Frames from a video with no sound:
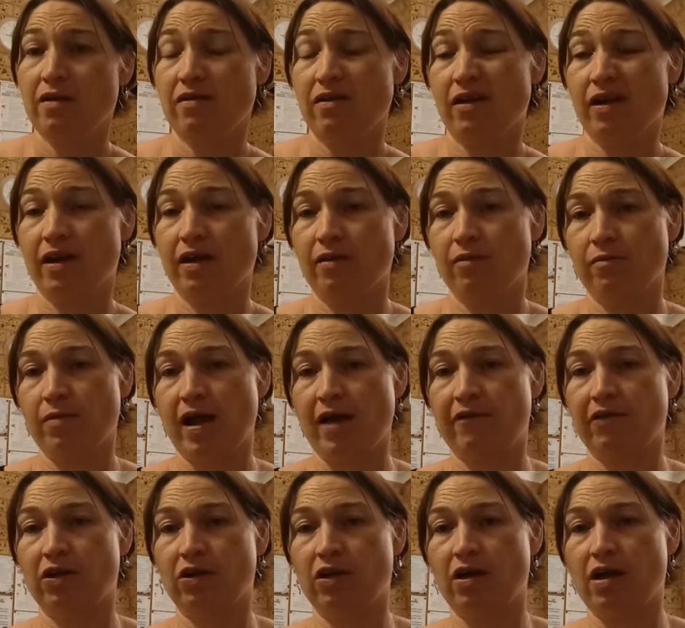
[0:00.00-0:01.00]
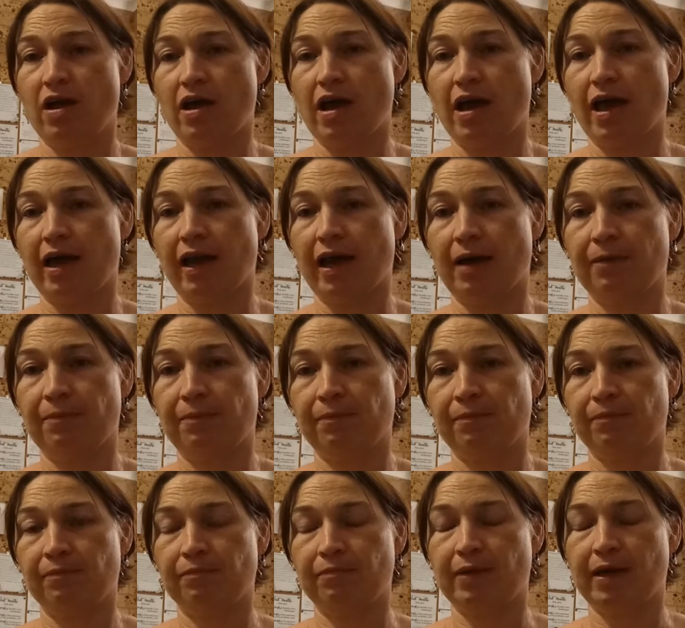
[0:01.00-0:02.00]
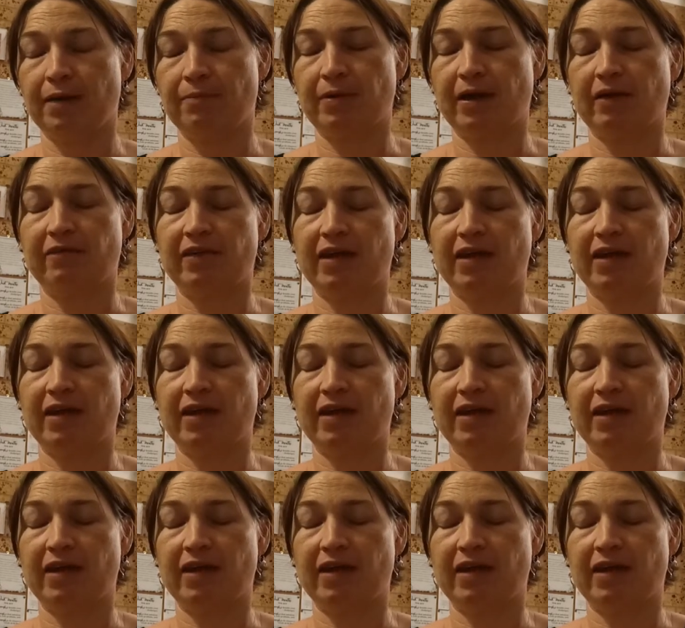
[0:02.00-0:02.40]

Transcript: So having a L R P, being part